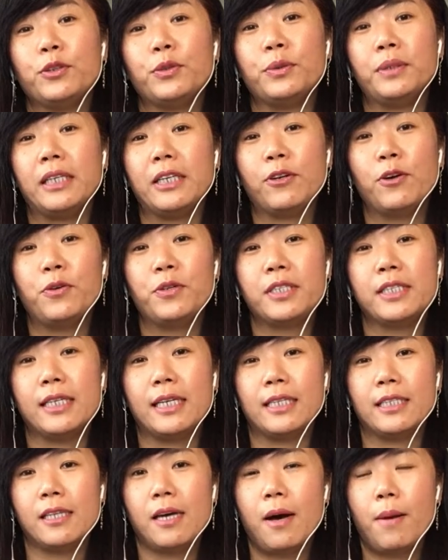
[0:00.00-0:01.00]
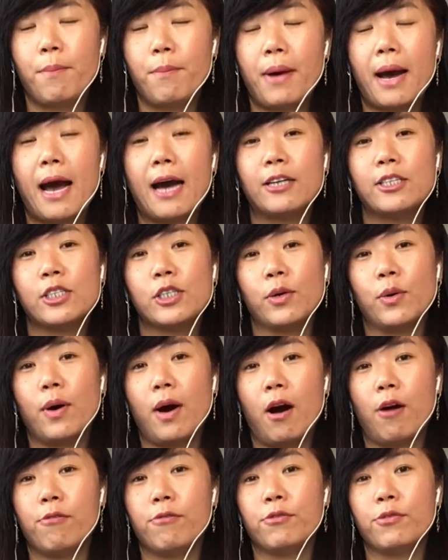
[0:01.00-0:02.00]
to negotiate partial
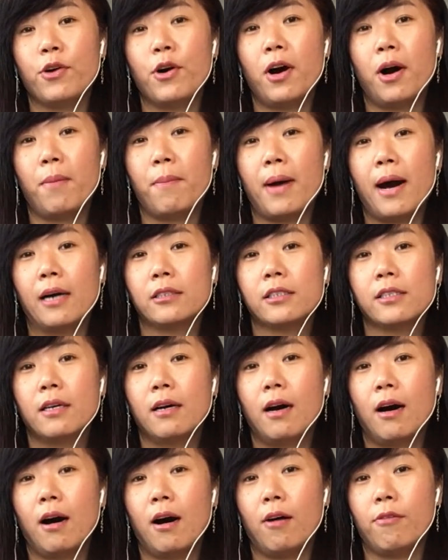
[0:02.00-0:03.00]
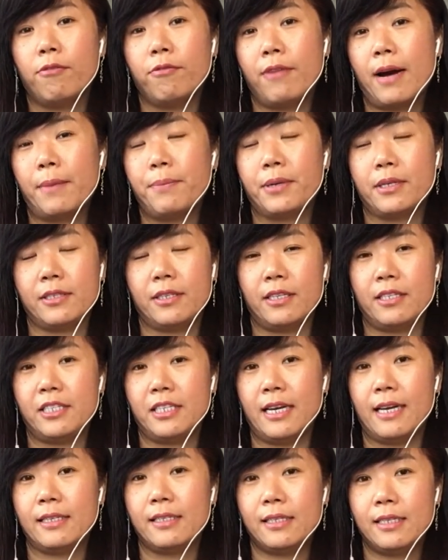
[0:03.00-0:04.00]
or full amount of 5%
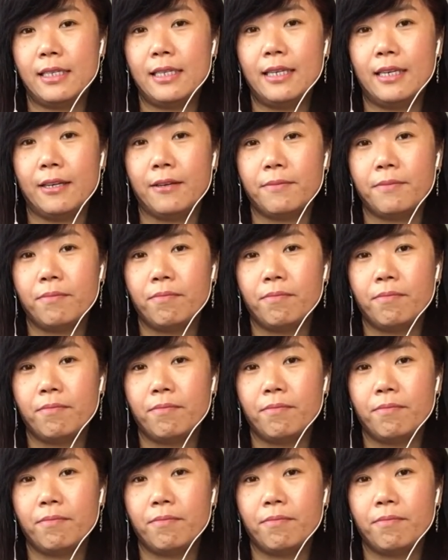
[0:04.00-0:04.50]
GST.